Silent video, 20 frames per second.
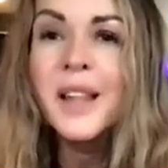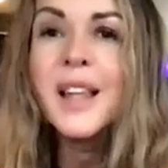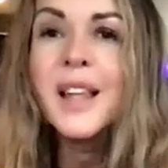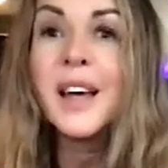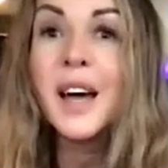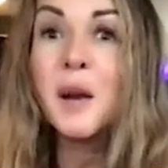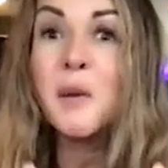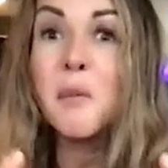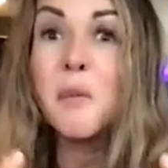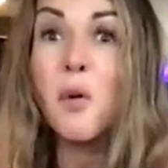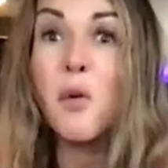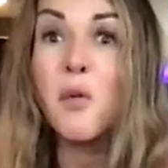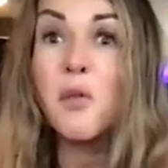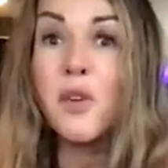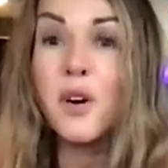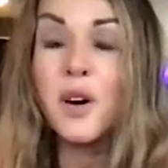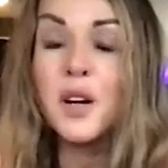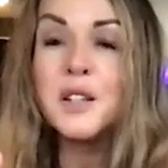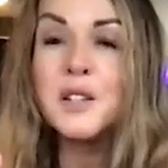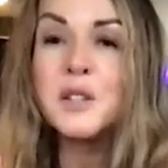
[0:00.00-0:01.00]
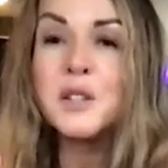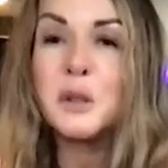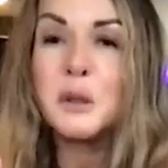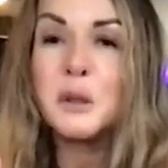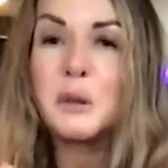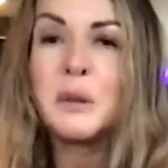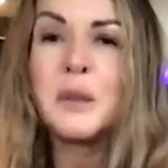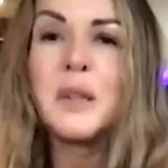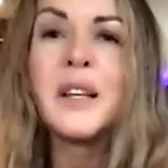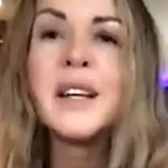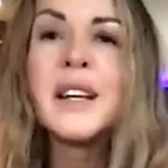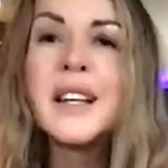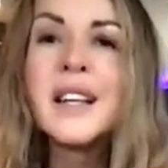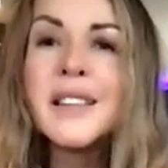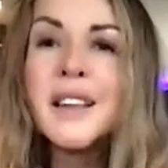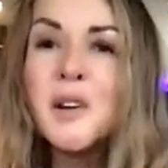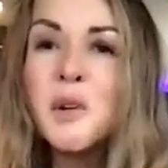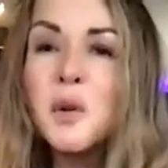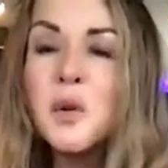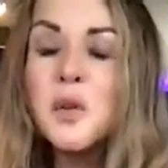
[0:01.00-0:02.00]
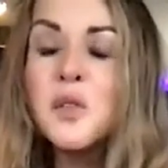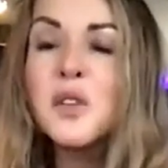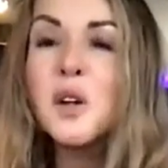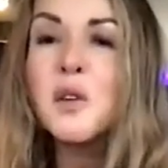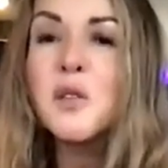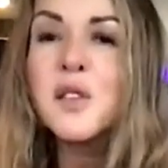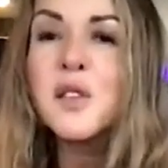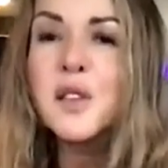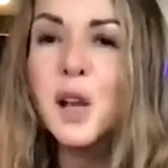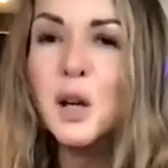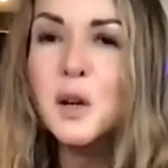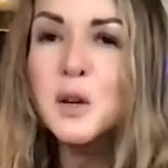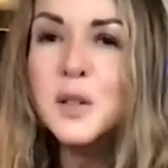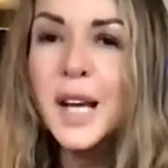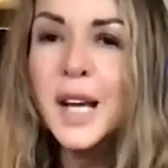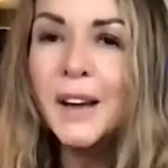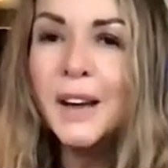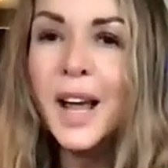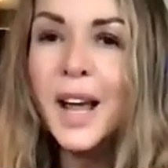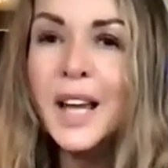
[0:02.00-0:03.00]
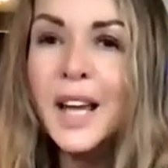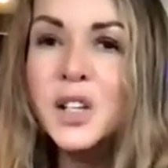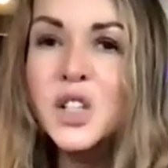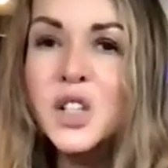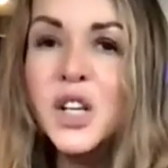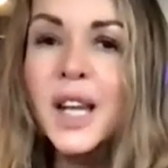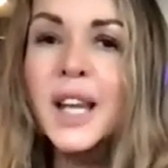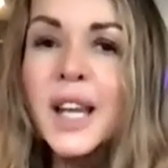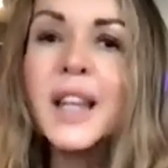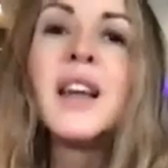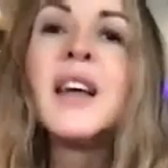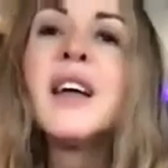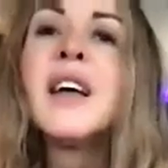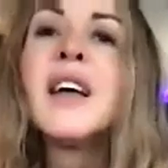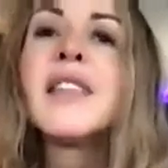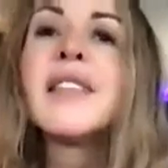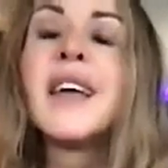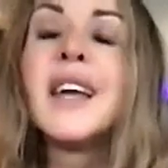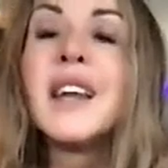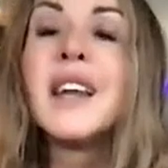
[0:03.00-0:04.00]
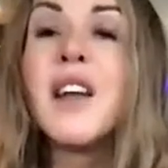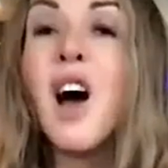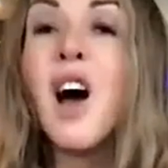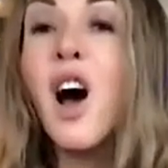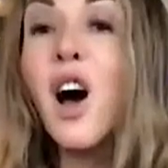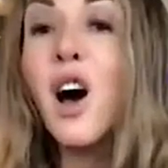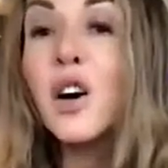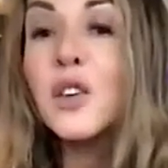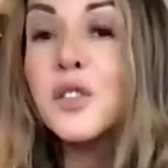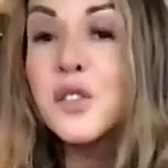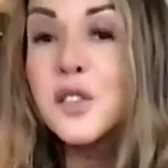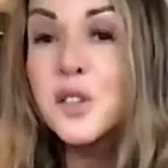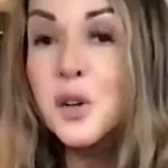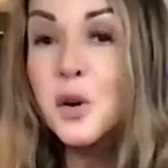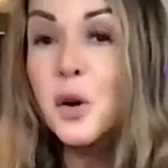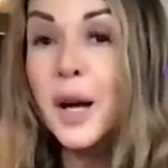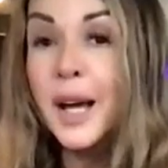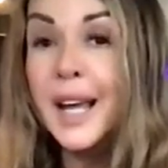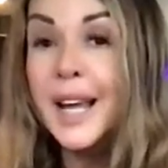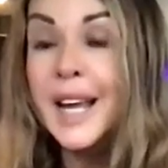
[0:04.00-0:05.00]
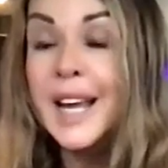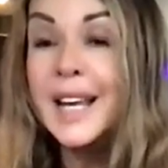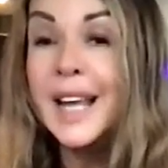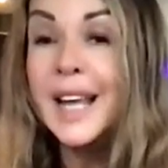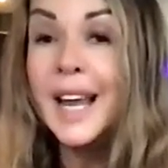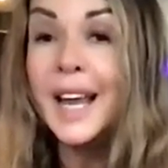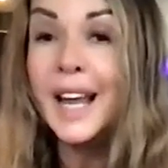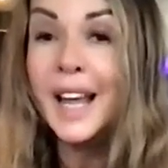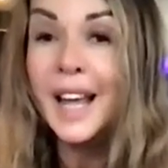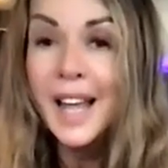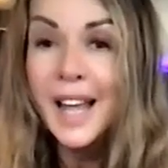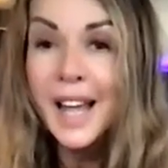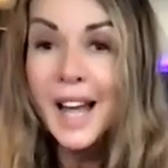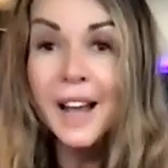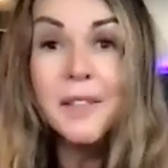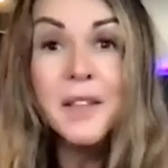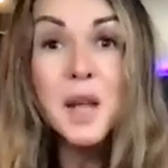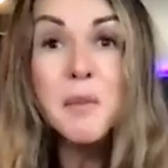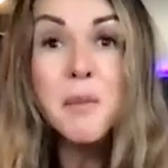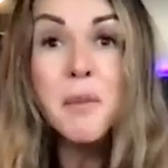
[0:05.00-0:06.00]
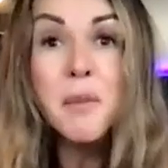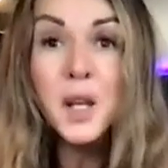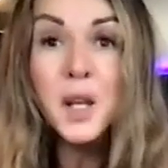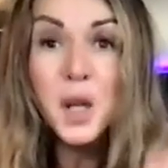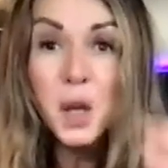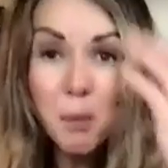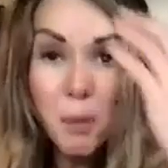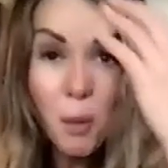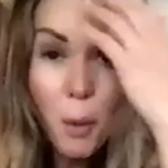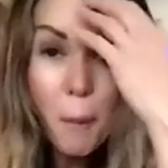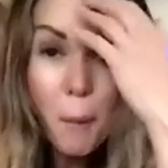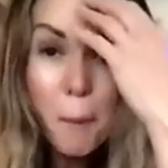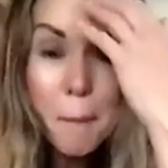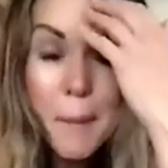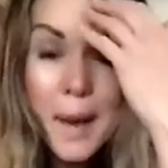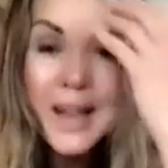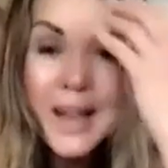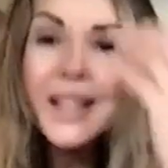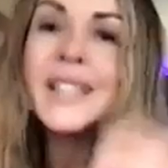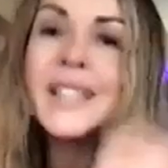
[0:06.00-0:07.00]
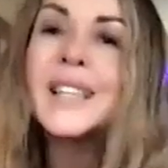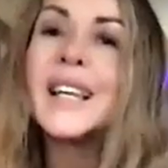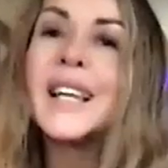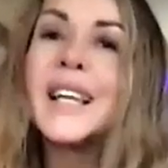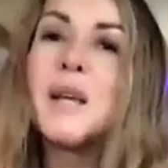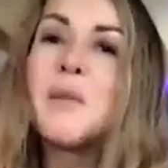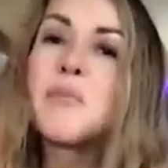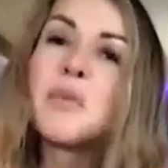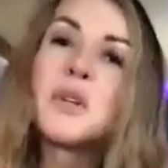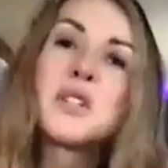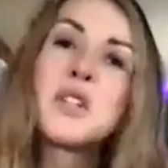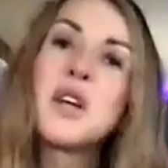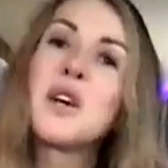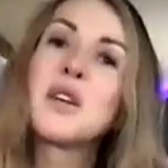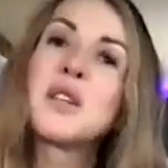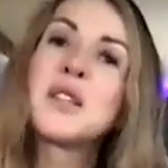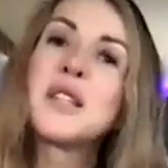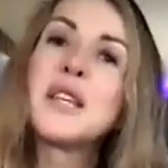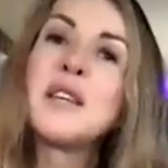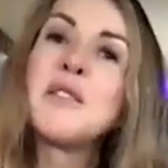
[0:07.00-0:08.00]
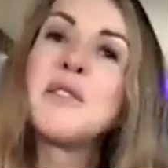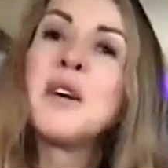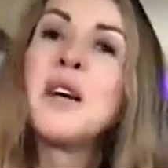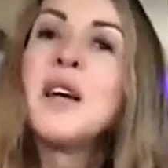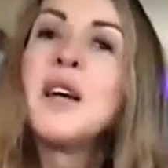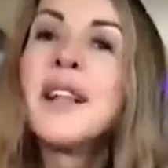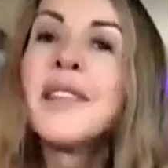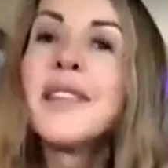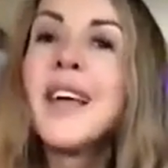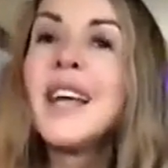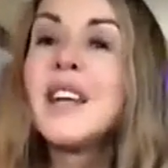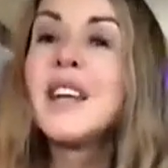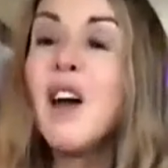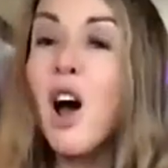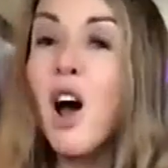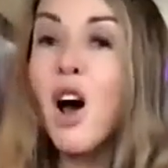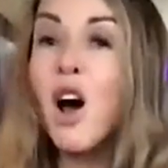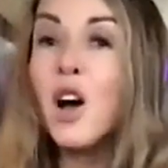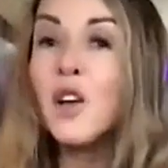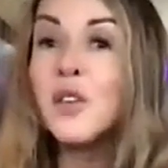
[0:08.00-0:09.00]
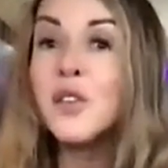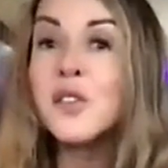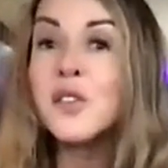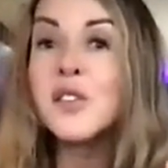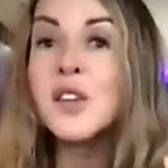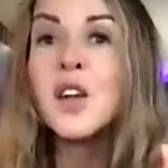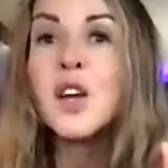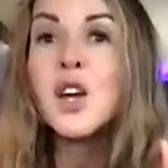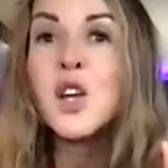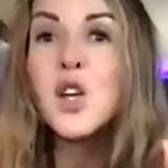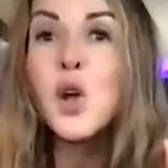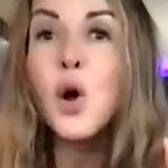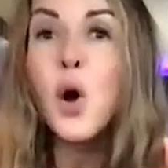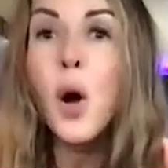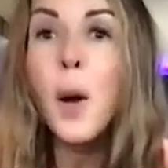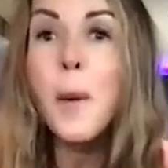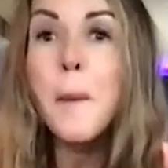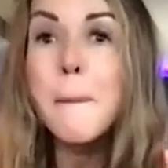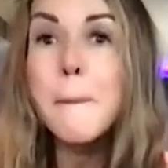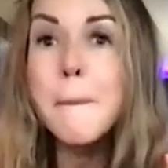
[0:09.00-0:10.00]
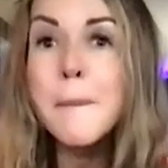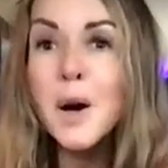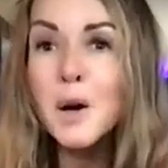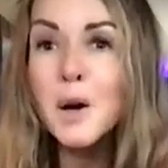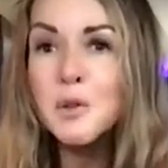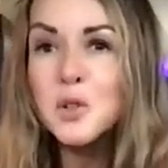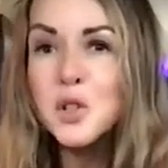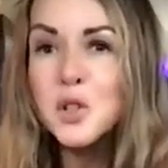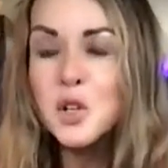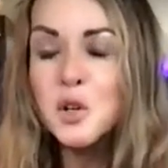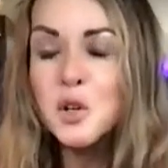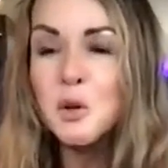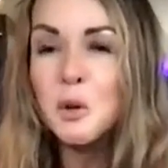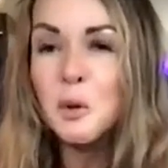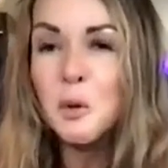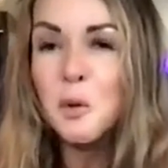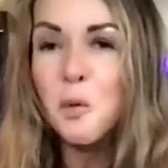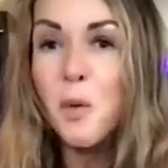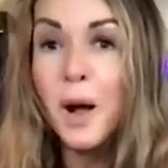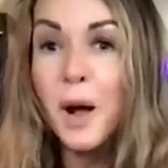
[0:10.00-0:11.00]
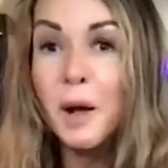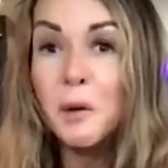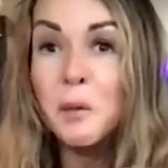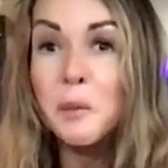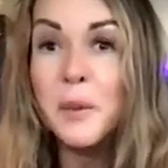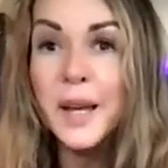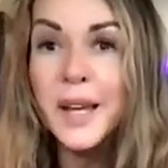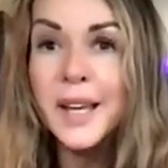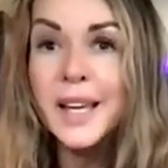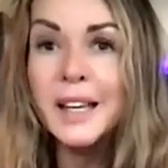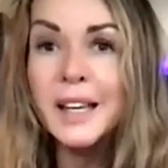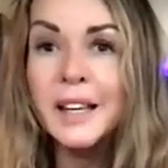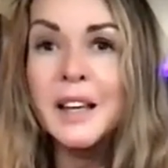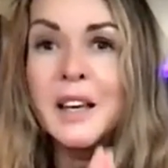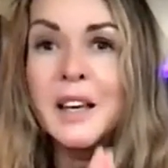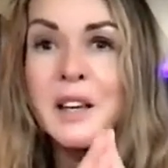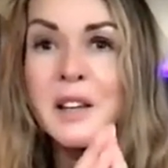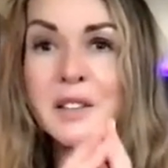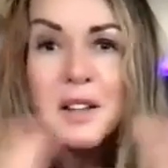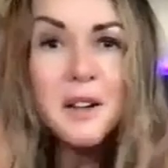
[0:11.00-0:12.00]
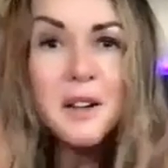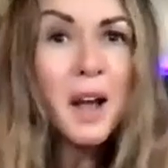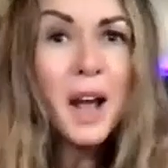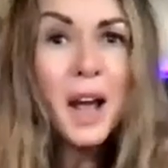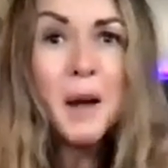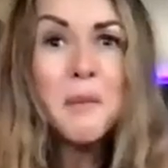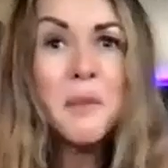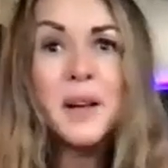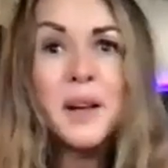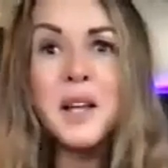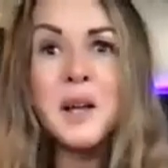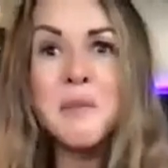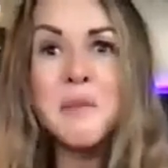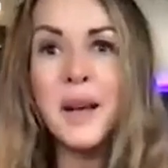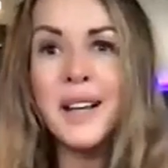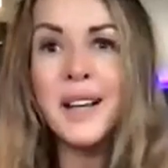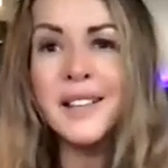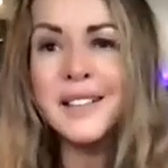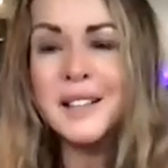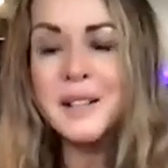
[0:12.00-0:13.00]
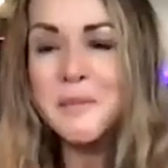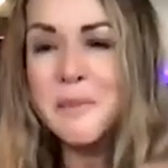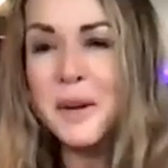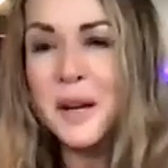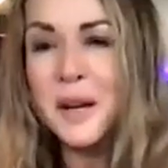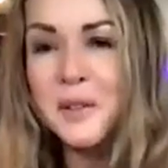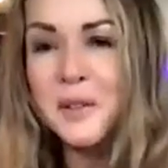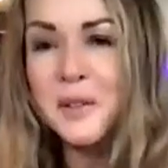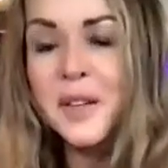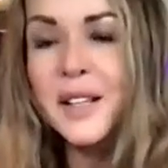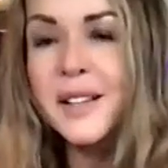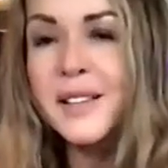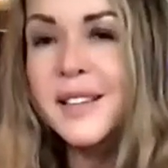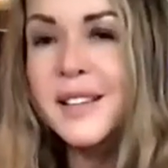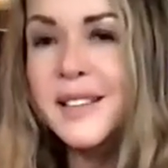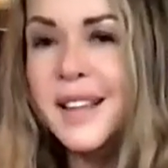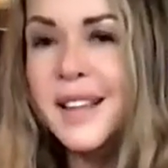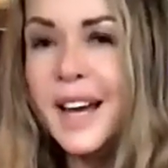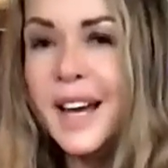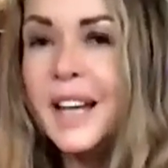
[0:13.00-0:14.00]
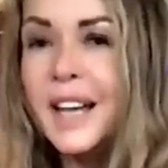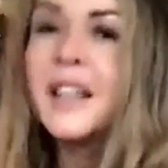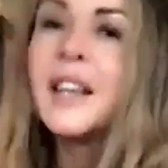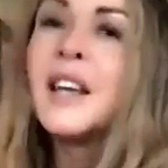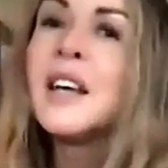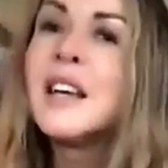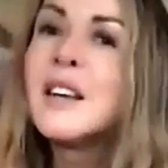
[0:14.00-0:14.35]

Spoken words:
and more vital, they also slow down aging, they enhance your healing, and they make you more mentally productive. They enhance your emotional well-being. So how many amazing benefits is that?